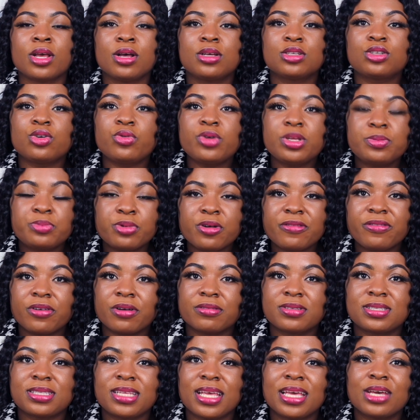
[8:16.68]
So with proof
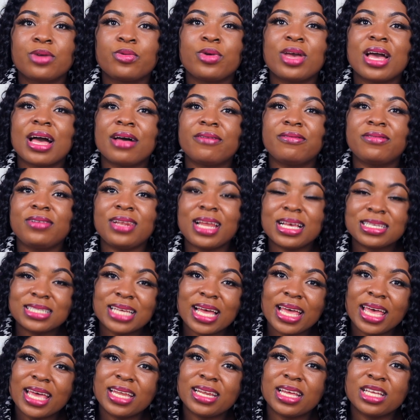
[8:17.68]
of stake, we have
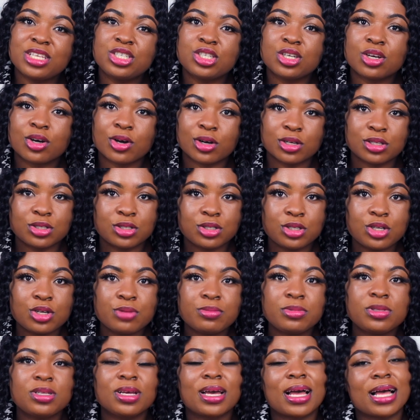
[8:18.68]
lesser energy
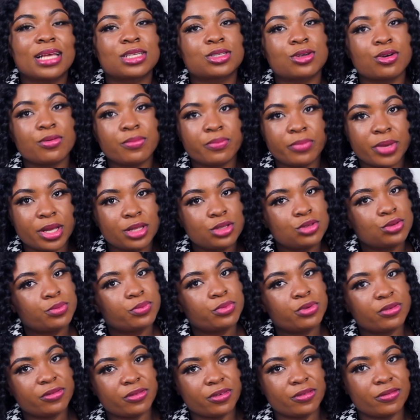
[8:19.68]
consumed as compared to
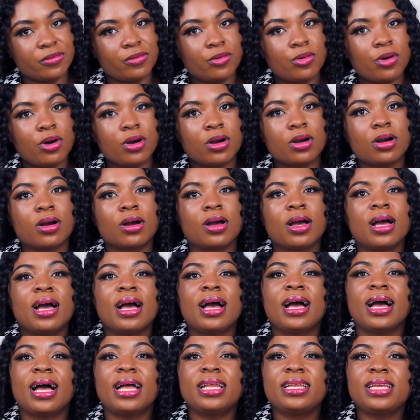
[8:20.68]
proof of work,
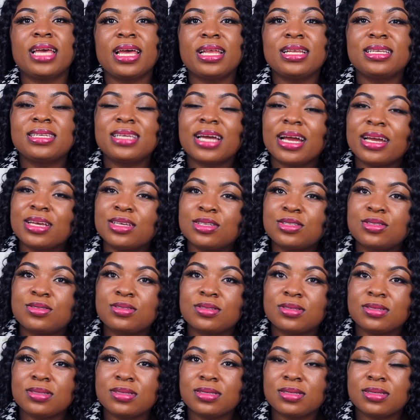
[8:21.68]
and then there
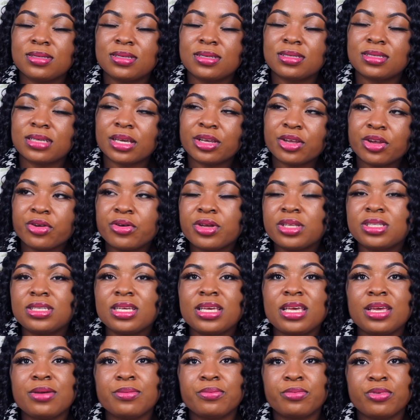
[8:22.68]
is the
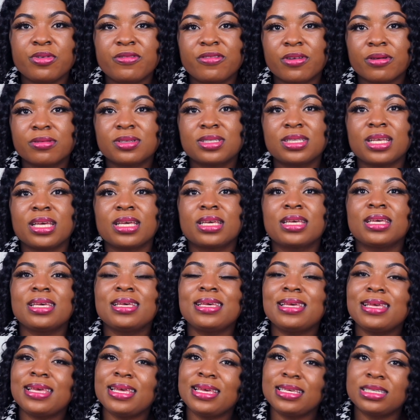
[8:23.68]
security in proof of stake
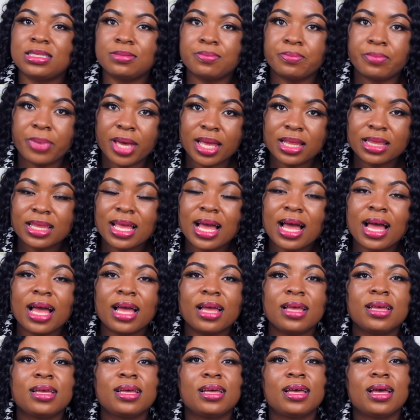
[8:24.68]
is
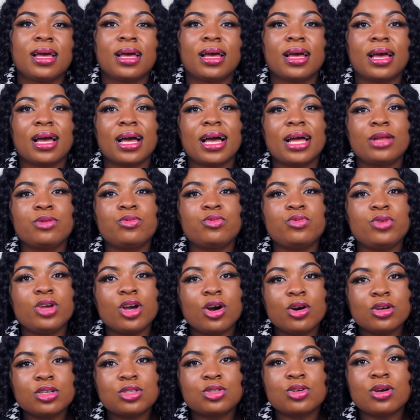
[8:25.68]
better, and we
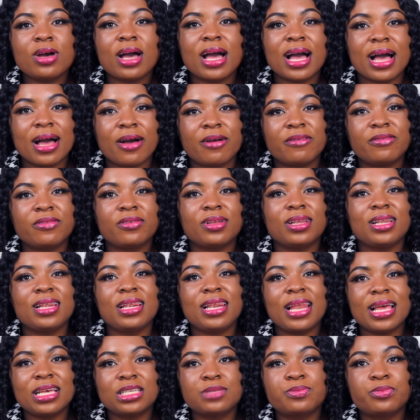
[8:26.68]
also have
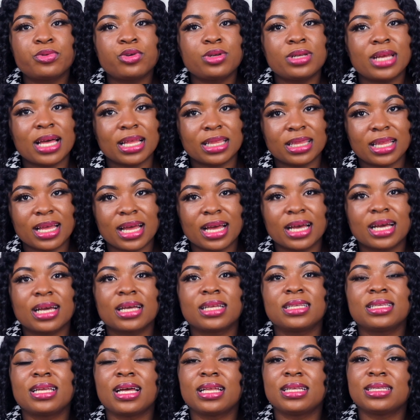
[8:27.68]
less prone attack
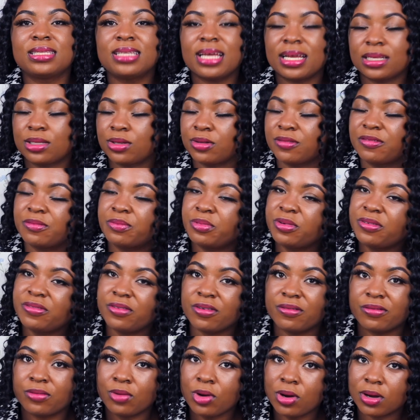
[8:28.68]
than that of proof
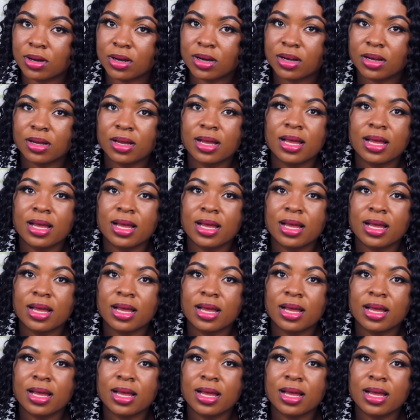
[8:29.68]
of work.